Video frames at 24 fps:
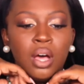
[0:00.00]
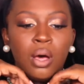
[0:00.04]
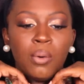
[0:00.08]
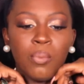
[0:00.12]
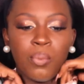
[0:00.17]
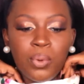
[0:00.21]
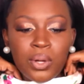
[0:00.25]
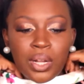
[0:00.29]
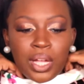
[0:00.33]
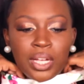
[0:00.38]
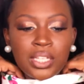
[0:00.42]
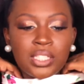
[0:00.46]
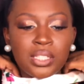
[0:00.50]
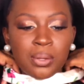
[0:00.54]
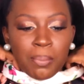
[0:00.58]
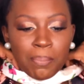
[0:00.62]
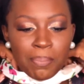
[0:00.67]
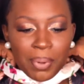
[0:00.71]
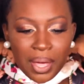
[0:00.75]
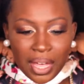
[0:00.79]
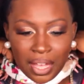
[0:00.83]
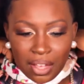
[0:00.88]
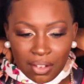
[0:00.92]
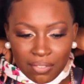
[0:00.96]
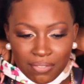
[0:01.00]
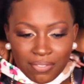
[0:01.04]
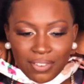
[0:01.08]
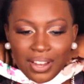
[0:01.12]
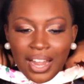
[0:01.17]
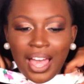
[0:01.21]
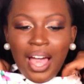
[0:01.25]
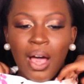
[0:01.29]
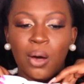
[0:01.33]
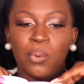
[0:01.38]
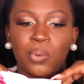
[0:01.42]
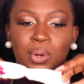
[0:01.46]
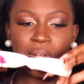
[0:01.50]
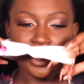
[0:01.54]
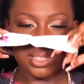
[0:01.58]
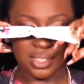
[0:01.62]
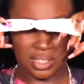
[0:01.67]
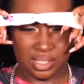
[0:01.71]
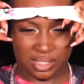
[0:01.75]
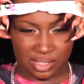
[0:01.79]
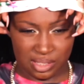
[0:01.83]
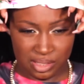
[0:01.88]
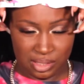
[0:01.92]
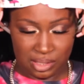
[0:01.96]
with like some pink
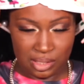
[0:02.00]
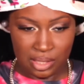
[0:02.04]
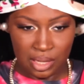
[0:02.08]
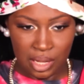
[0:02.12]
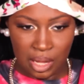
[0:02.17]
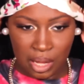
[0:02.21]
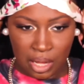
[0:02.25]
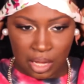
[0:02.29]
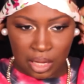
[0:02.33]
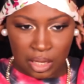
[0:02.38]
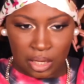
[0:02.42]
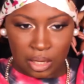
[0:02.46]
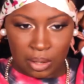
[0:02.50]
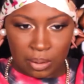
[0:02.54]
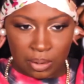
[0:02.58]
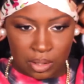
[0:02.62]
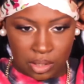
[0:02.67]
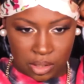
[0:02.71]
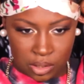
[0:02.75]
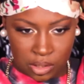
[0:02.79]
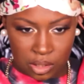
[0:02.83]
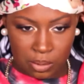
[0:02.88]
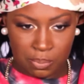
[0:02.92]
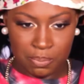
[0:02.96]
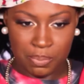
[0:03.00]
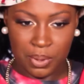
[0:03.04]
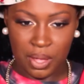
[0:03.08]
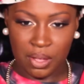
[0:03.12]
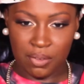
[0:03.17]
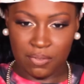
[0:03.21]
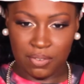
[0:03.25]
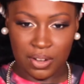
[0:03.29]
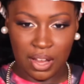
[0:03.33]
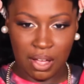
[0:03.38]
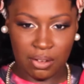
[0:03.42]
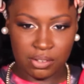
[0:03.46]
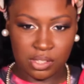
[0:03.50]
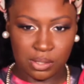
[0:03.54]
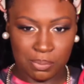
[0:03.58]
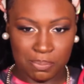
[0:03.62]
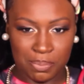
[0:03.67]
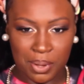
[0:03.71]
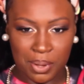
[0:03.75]
flowers, some pink flowers.